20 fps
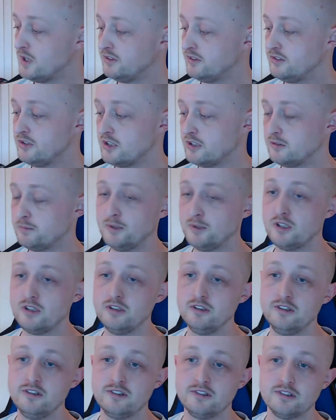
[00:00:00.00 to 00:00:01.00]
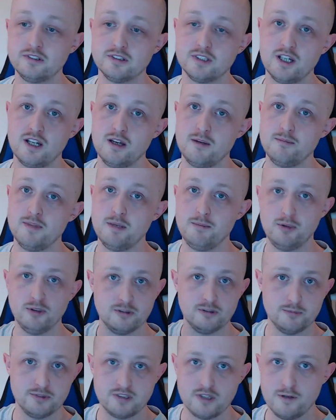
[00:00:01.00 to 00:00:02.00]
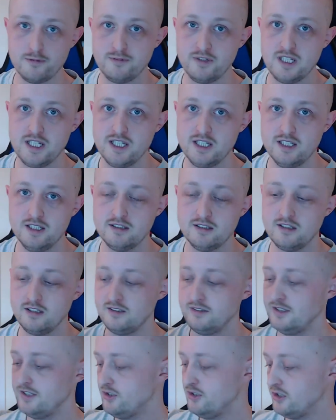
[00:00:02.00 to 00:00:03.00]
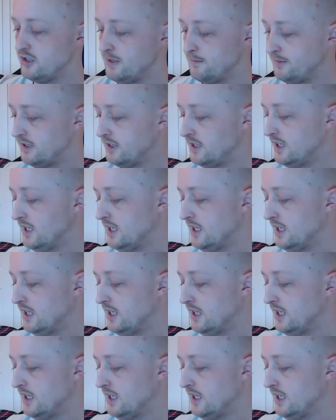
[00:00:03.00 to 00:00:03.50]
just because they put some stuff in it and then shipped it.